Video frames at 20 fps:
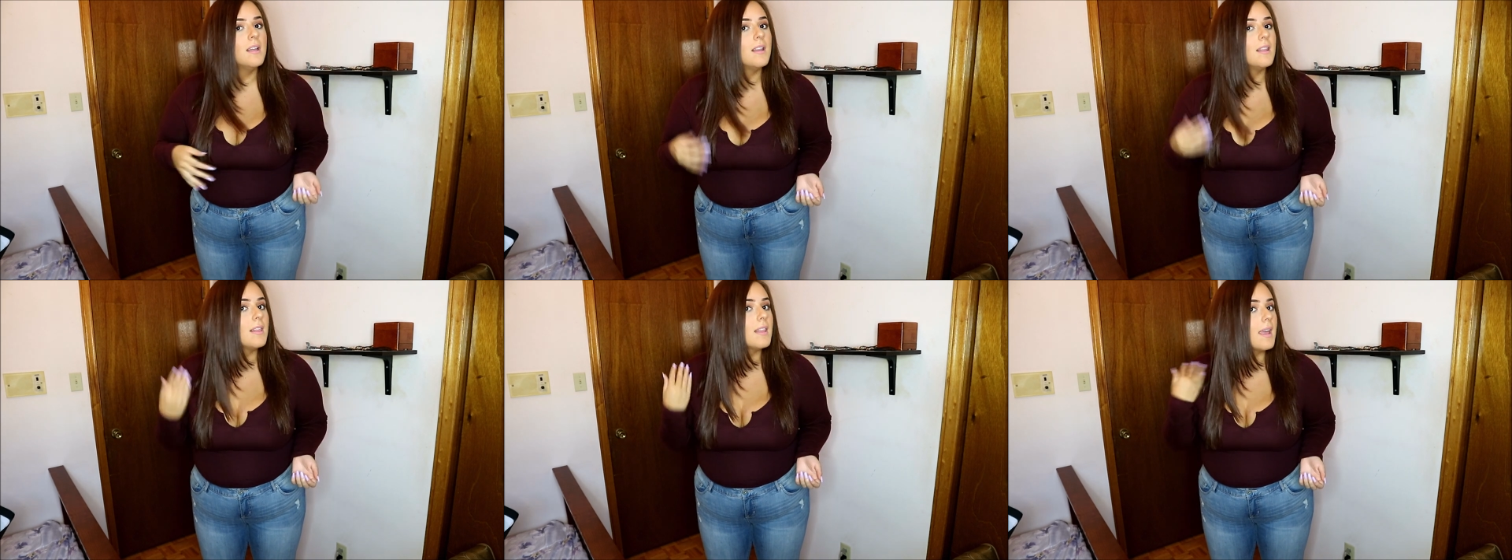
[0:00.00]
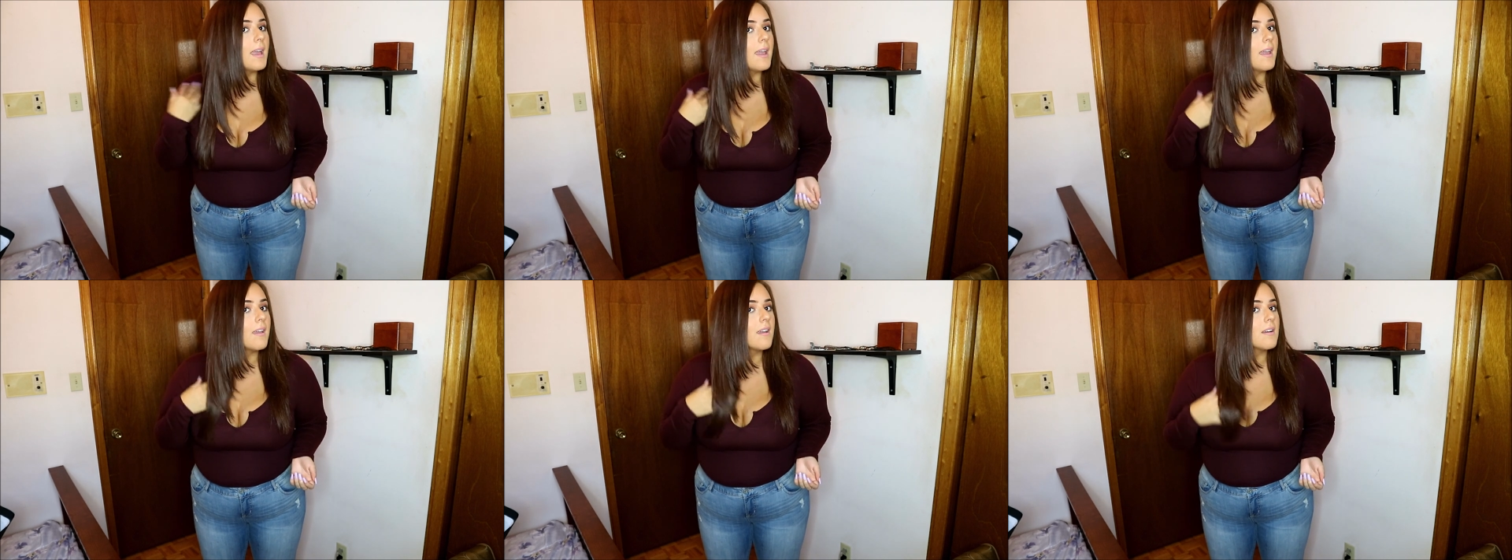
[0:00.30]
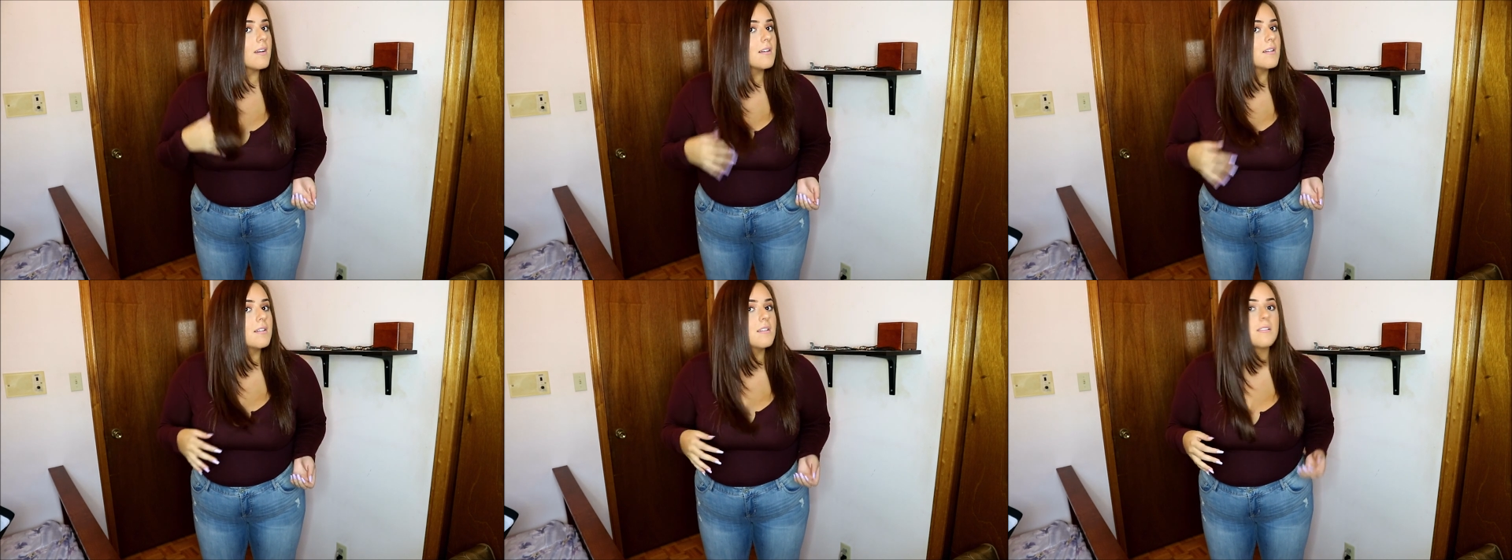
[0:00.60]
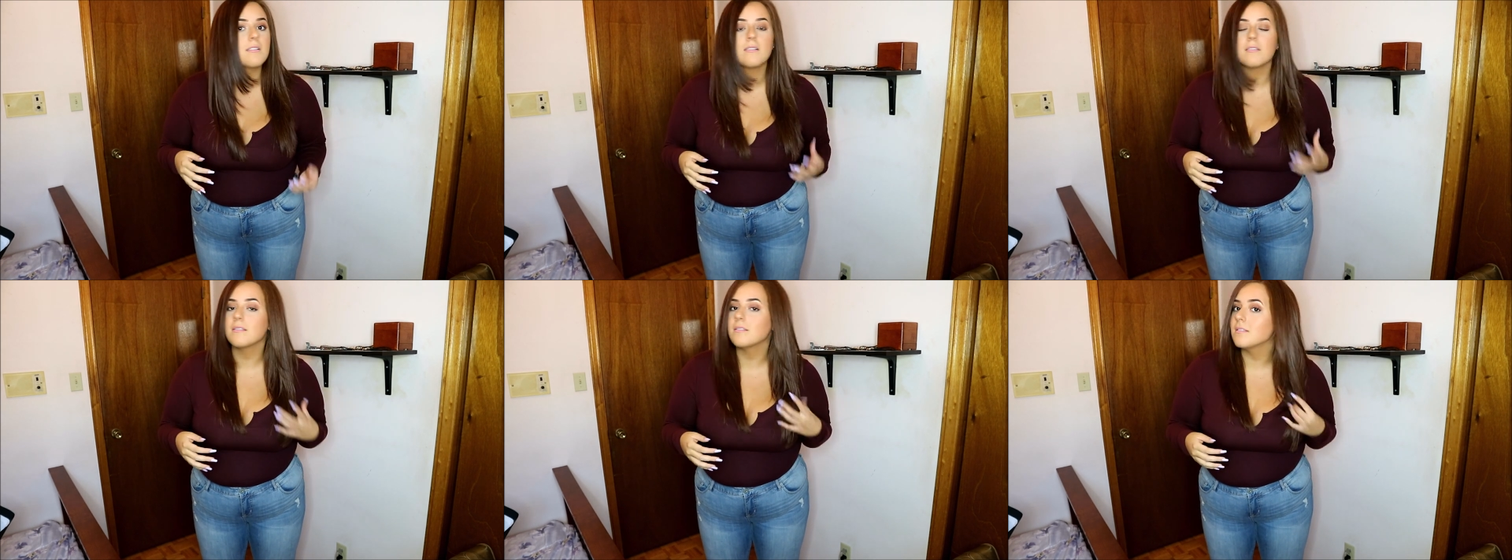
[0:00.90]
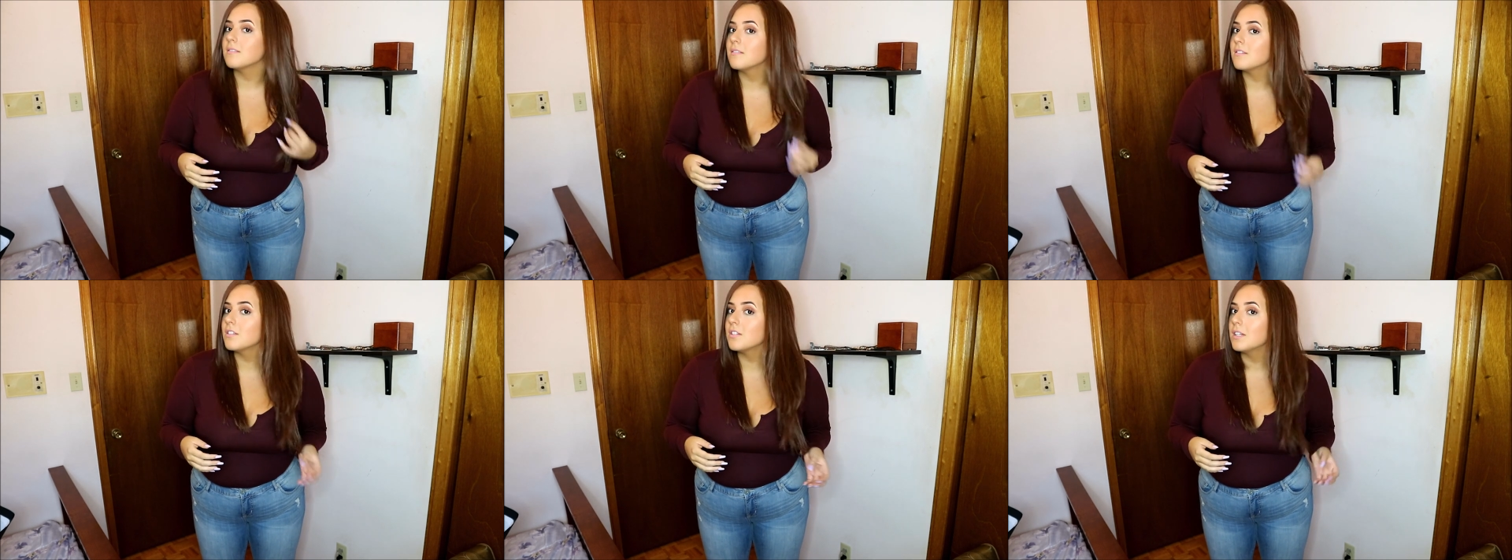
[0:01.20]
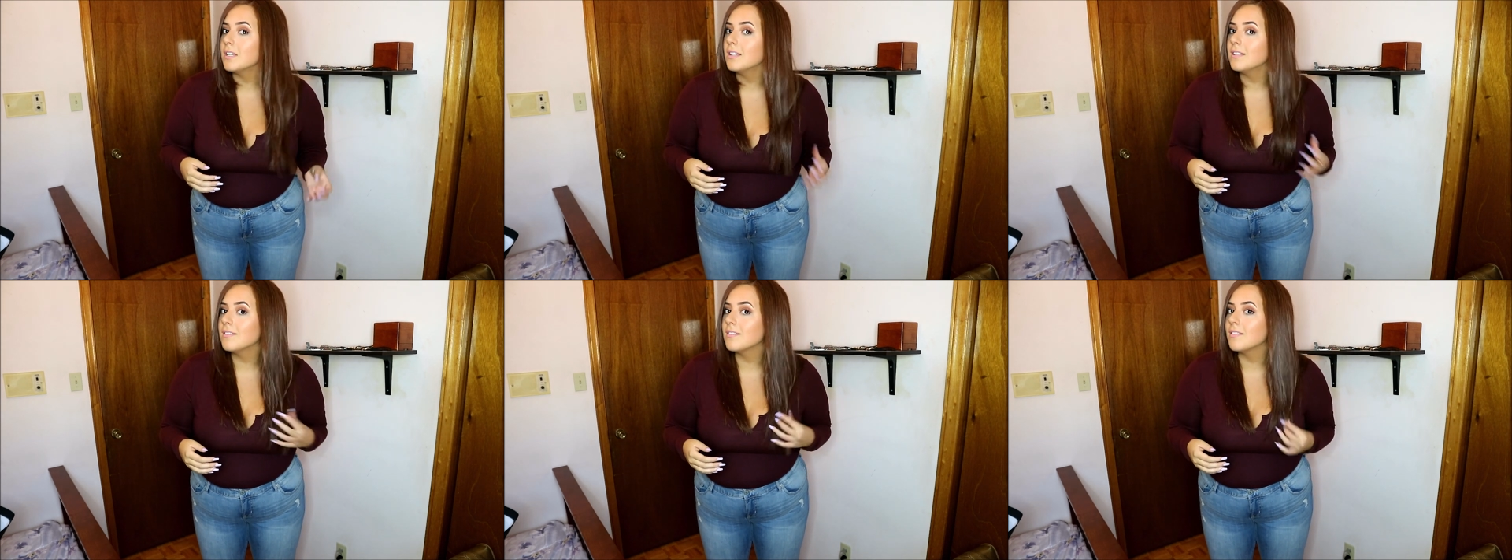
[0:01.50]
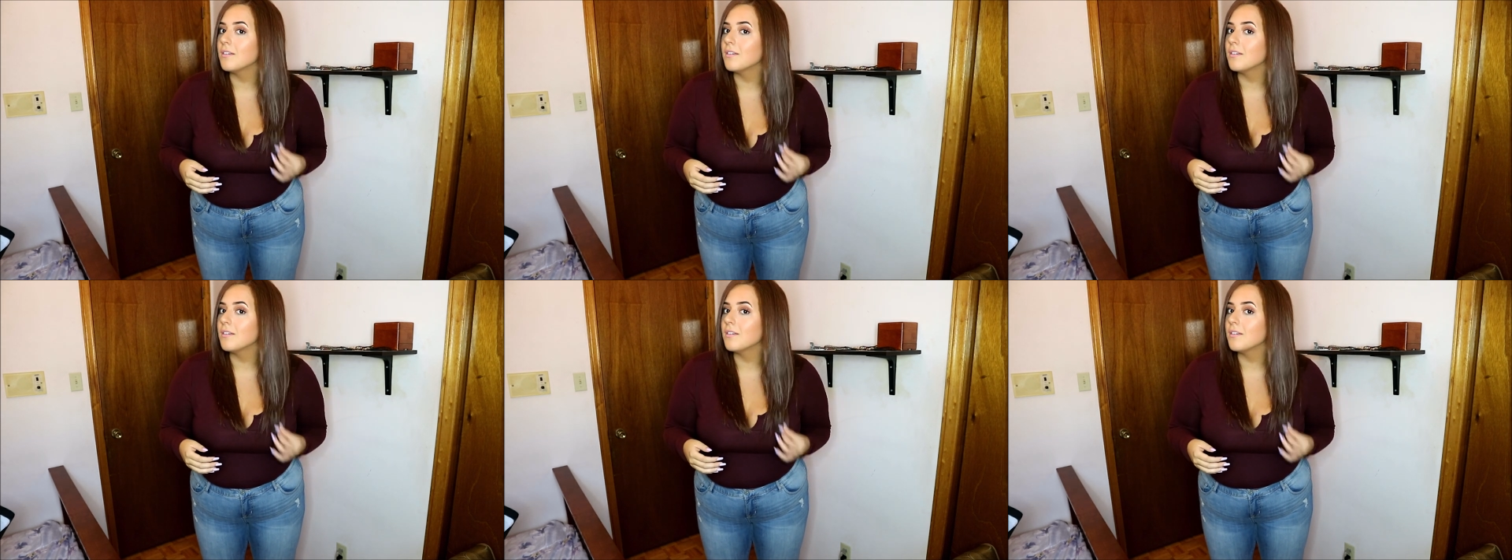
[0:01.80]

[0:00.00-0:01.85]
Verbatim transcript: layers and shit,